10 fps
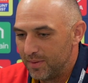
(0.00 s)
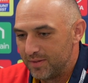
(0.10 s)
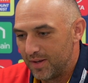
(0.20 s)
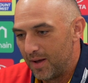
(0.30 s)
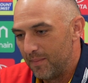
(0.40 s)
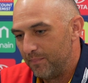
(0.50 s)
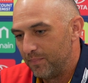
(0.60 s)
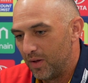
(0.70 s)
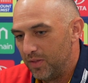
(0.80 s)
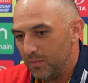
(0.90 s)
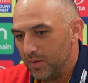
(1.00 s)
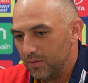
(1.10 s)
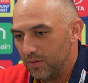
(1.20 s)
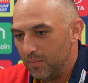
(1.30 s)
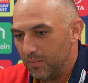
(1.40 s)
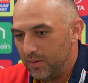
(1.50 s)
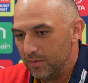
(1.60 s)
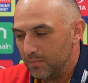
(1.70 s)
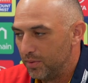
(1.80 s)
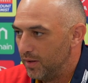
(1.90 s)
but I think we do
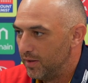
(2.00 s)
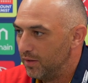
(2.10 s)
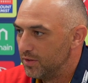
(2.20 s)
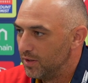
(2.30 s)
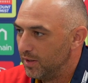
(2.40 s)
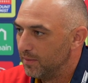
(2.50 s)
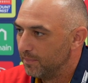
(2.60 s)
it pretty diligently.